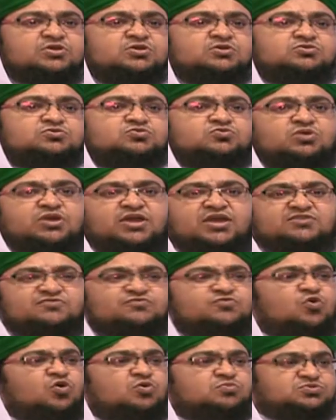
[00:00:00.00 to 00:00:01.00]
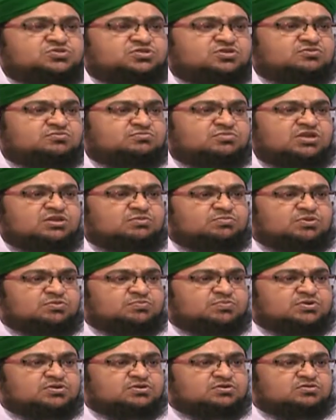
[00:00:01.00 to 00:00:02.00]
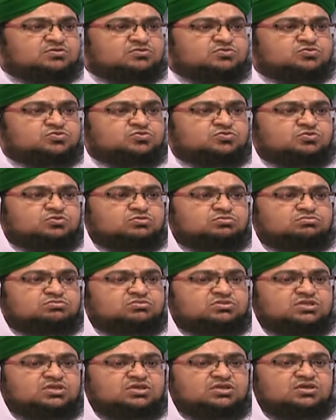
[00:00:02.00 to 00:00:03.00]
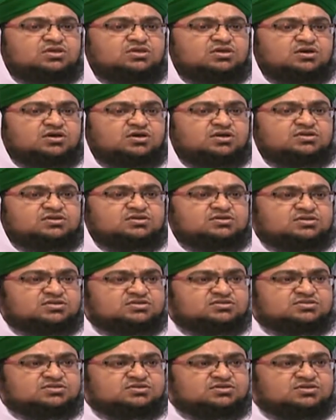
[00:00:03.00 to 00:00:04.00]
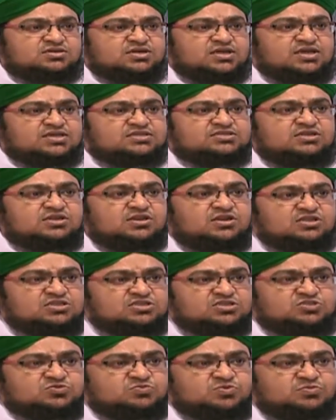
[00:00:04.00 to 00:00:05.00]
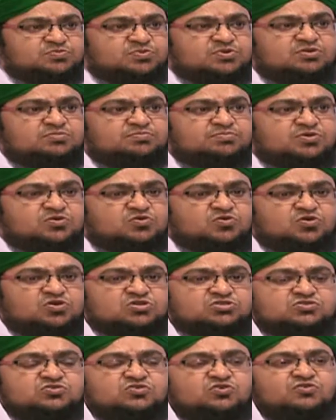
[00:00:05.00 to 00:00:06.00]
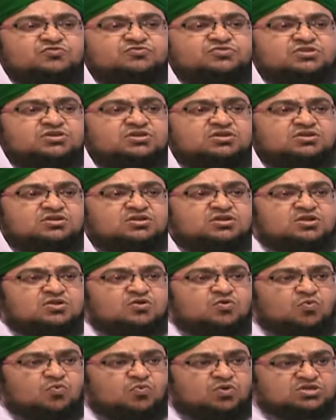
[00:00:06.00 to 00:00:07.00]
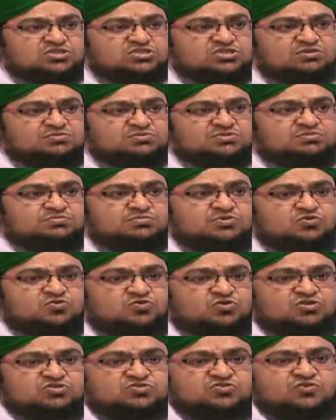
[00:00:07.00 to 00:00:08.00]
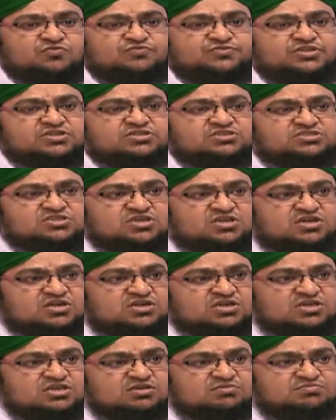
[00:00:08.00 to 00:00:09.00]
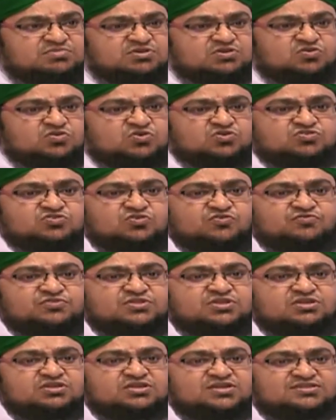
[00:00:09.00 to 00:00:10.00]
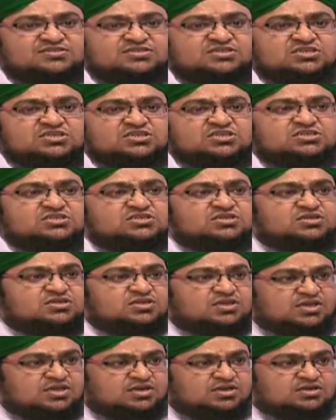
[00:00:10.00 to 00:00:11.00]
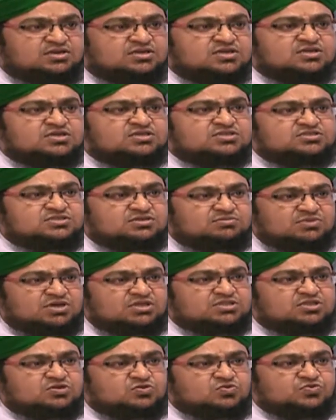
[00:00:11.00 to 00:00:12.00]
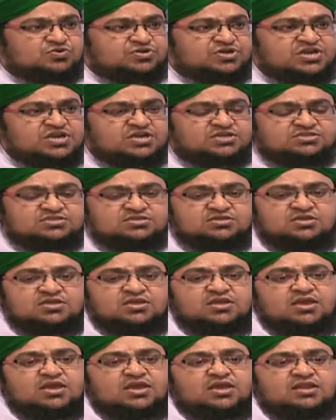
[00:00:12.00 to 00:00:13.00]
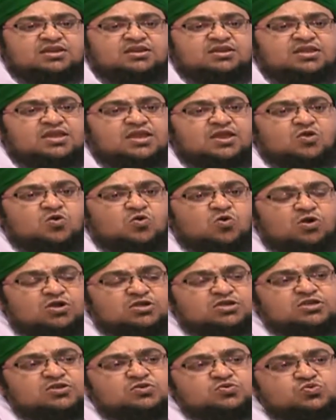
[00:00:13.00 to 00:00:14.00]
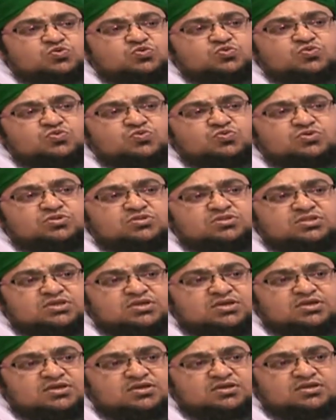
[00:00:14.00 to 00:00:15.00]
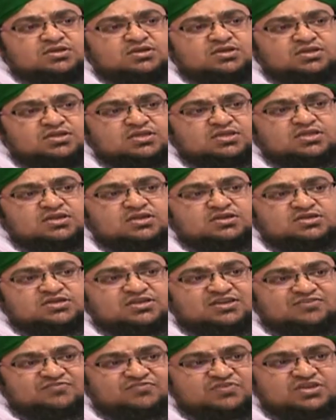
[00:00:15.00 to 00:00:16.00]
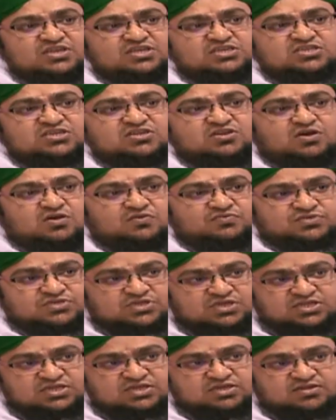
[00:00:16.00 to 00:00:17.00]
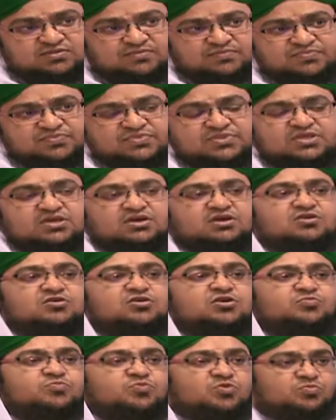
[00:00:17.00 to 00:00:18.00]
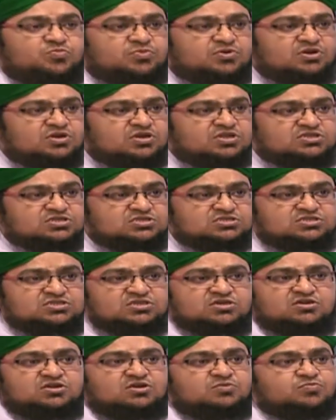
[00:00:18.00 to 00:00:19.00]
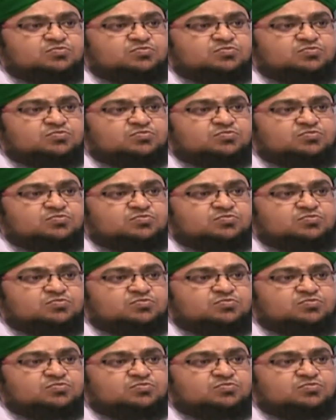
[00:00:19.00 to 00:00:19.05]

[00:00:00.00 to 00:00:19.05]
So as we observe many people, so they are considered as religious people because of their worships, because of their charity, because of their recitation and some other good deeds. And according to the real definition of sharia, they are not proper religious, they are not